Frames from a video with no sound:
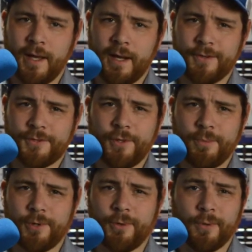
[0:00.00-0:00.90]
Now,
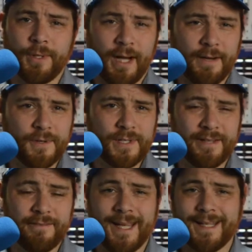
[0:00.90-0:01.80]
Subaru only offers
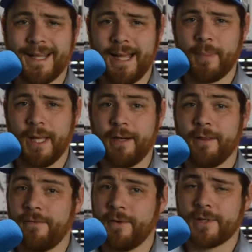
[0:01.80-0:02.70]
a vague timeline of
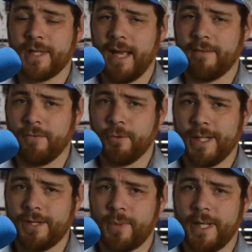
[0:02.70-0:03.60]
the first half of
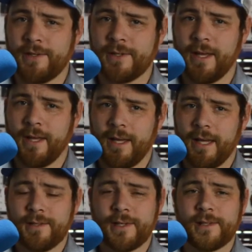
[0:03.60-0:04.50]
2020s
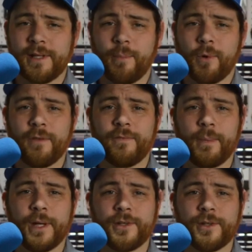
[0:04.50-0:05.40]
and says that more
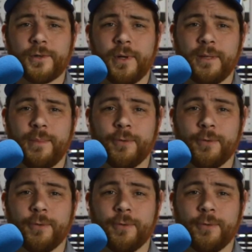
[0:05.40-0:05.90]
information is going to be